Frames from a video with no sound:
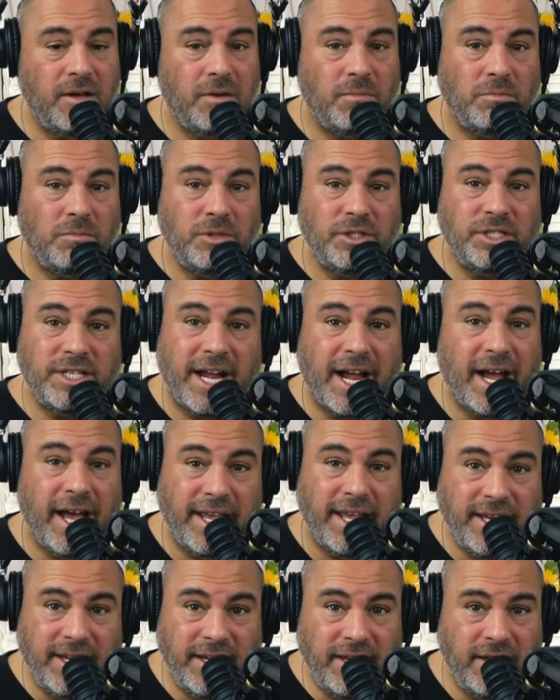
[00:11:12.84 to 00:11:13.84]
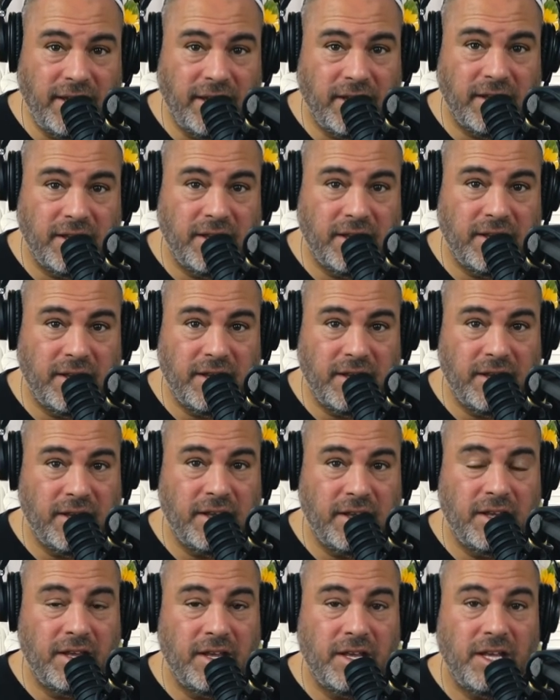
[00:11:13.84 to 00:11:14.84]
muzikai,
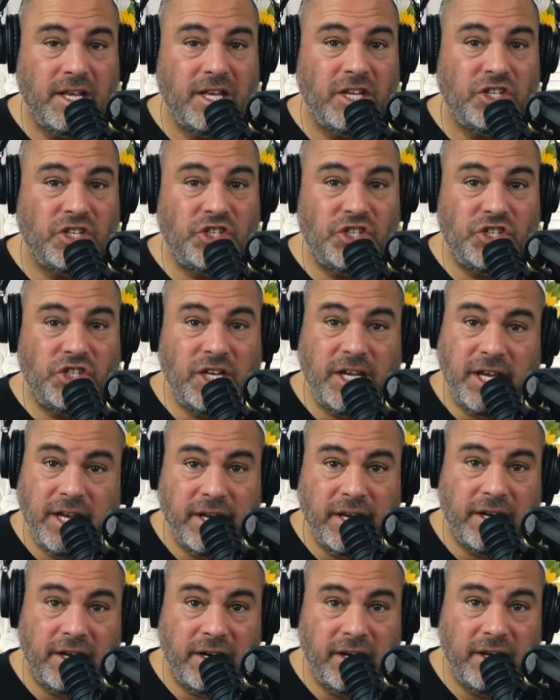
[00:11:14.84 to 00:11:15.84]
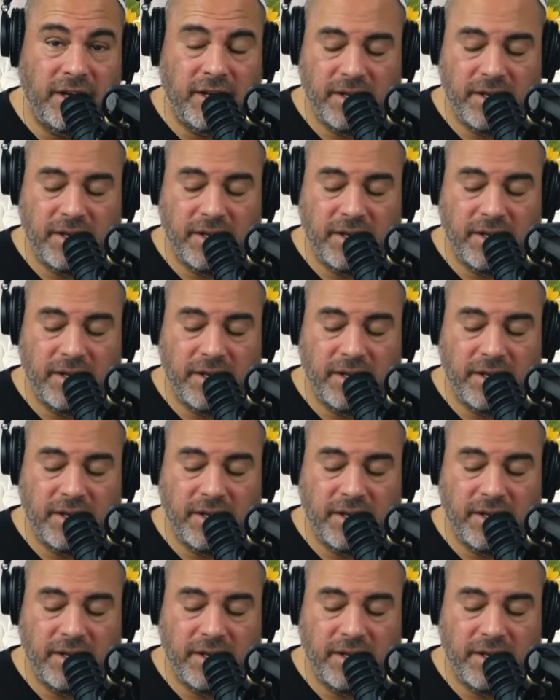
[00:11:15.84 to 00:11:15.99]
shir.